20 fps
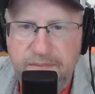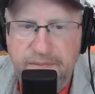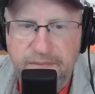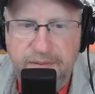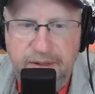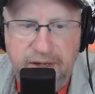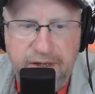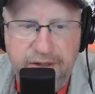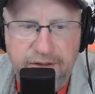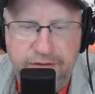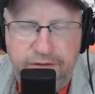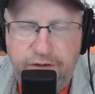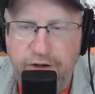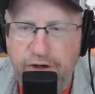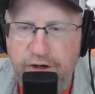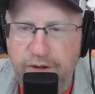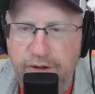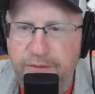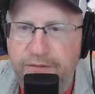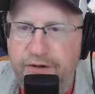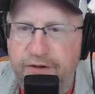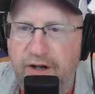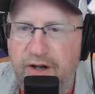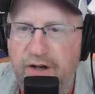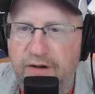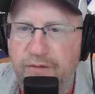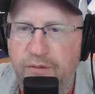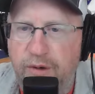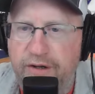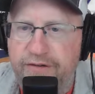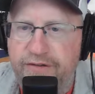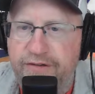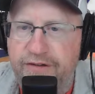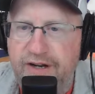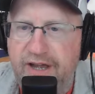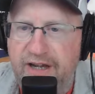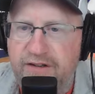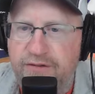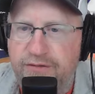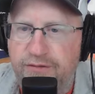In terms of what's
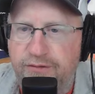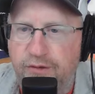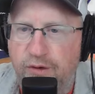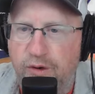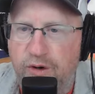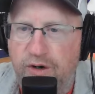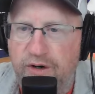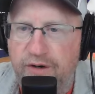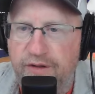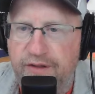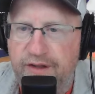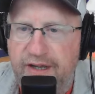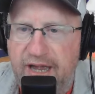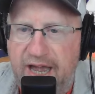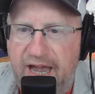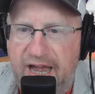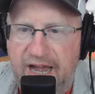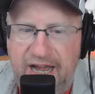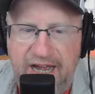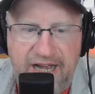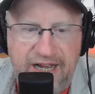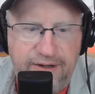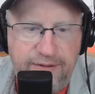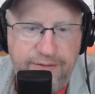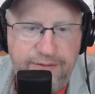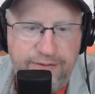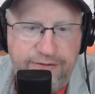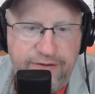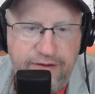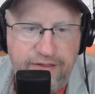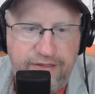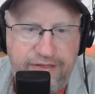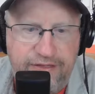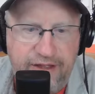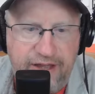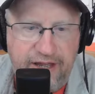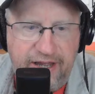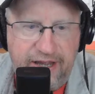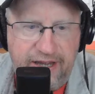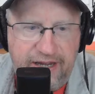next for the Avs,
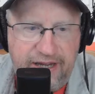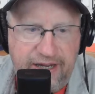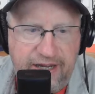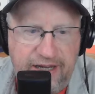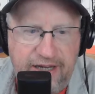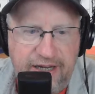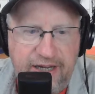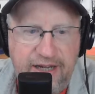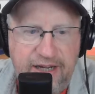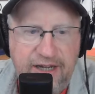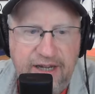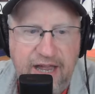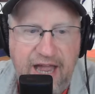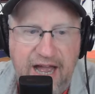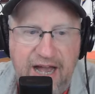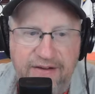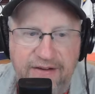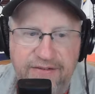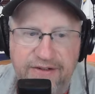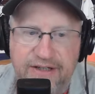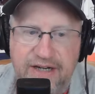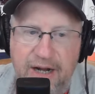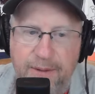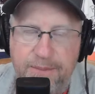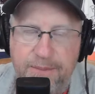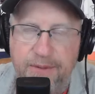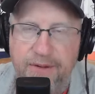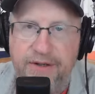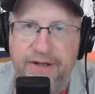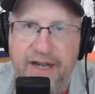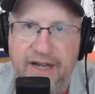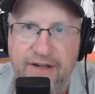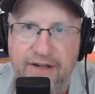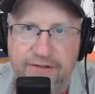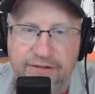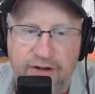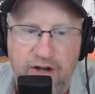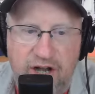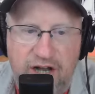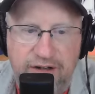they have a couple of
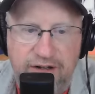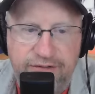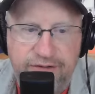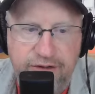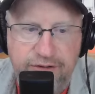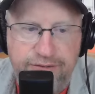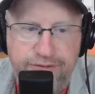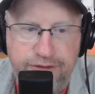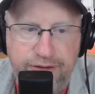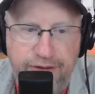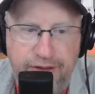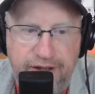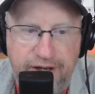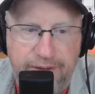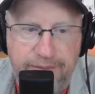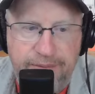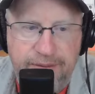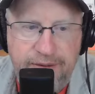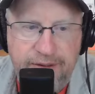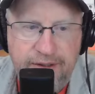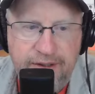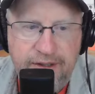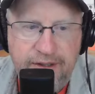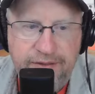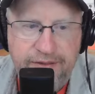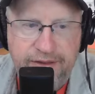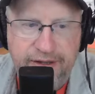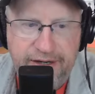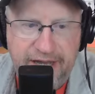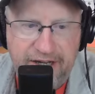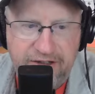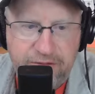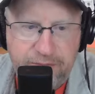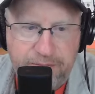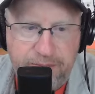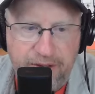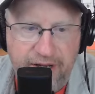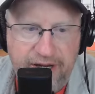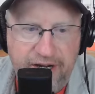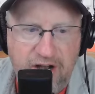days off. Good for them. They next
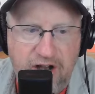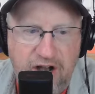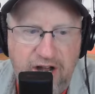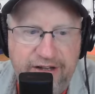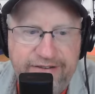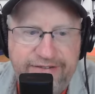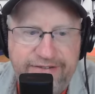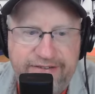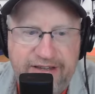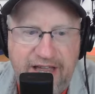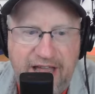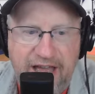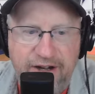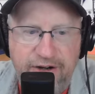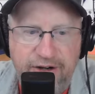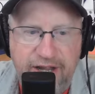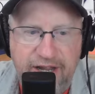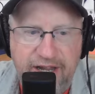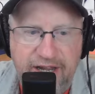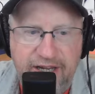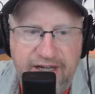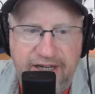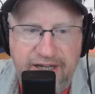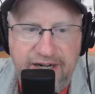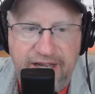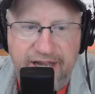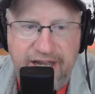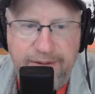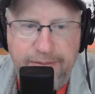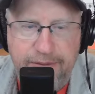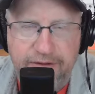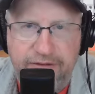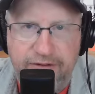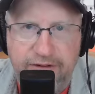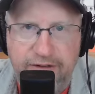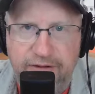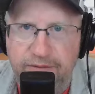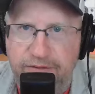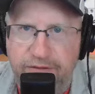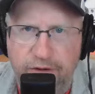play on Saturday in
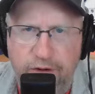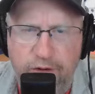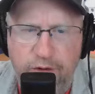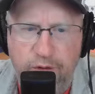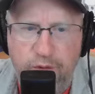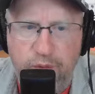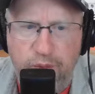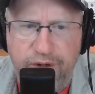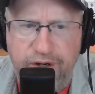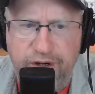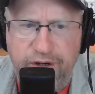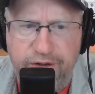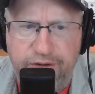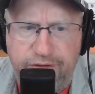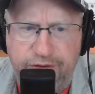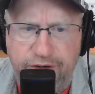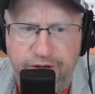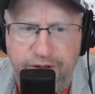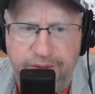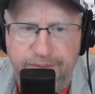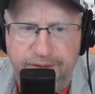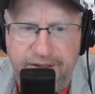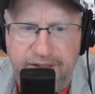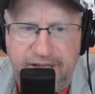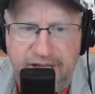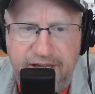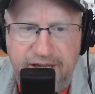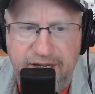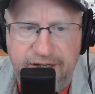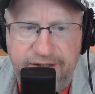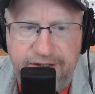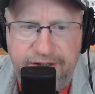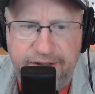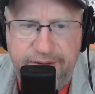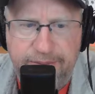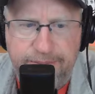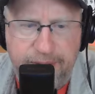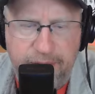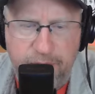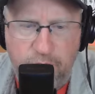Edmonton. So weird trip in
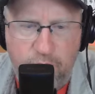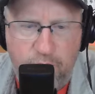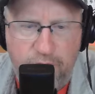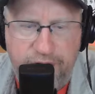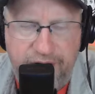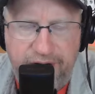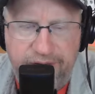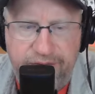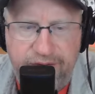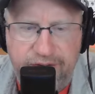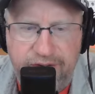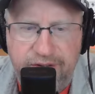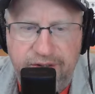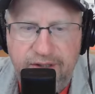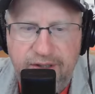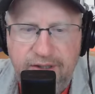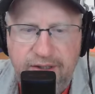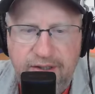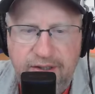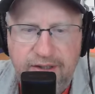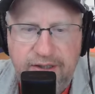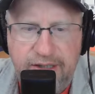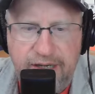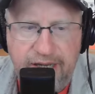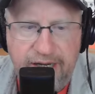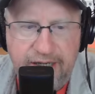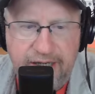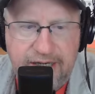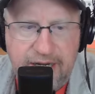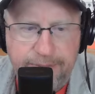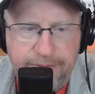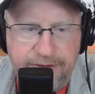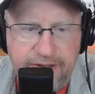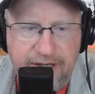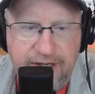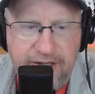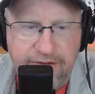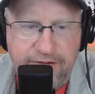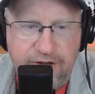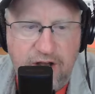Canada, but whatever. You get a couple
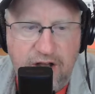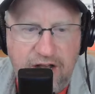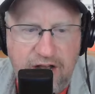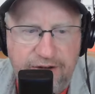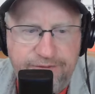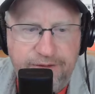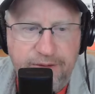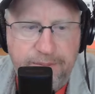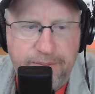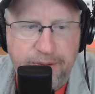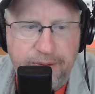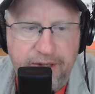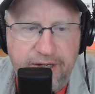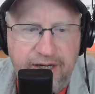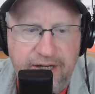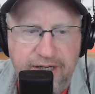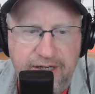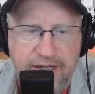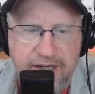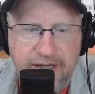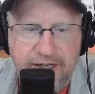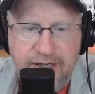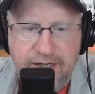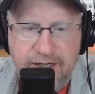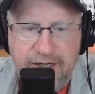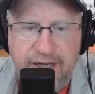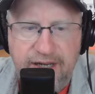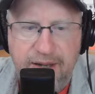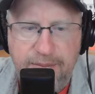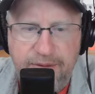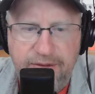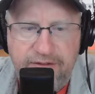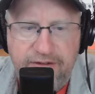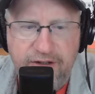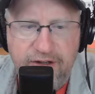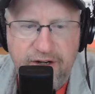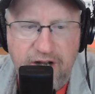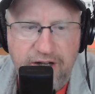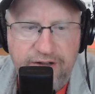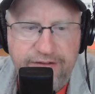days off. You play
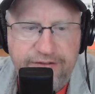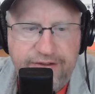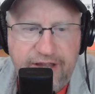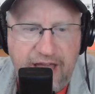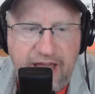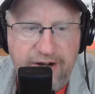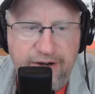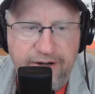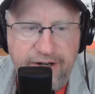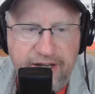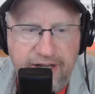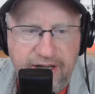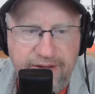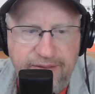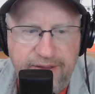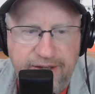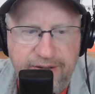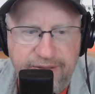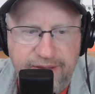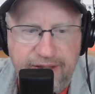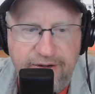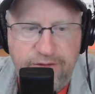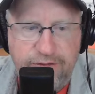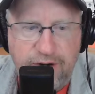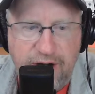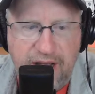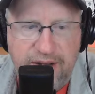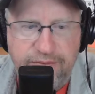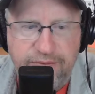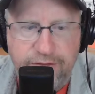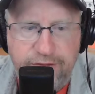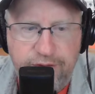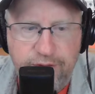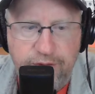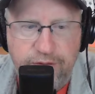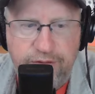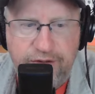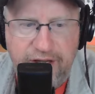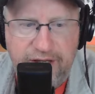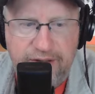Edmonton on Saturday. Then they travel to
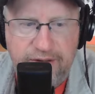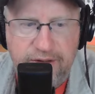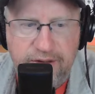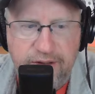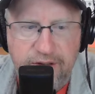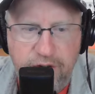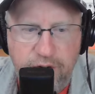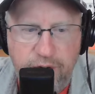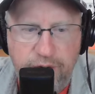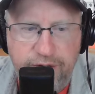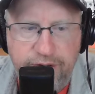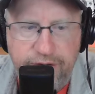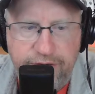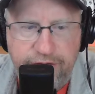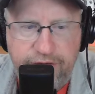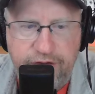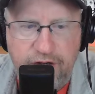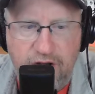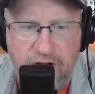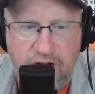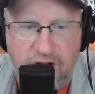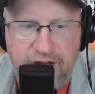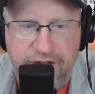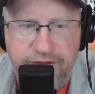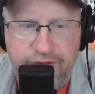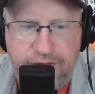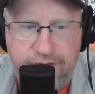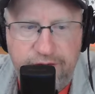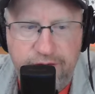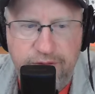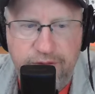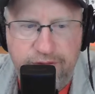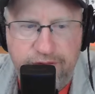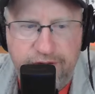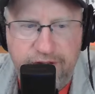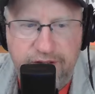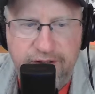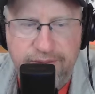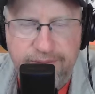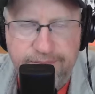St. Louis on
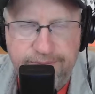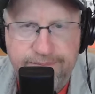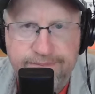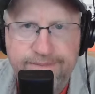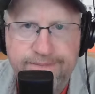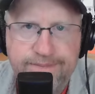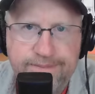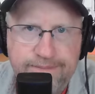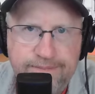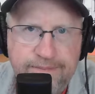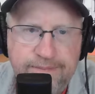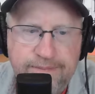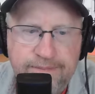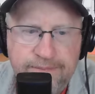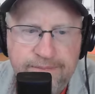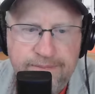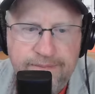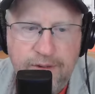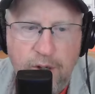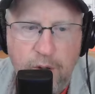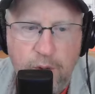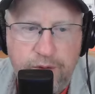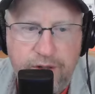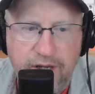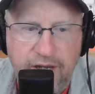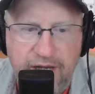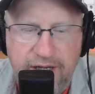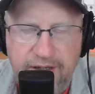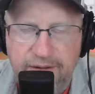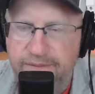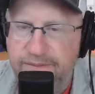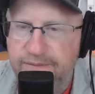Tuesday. Okay.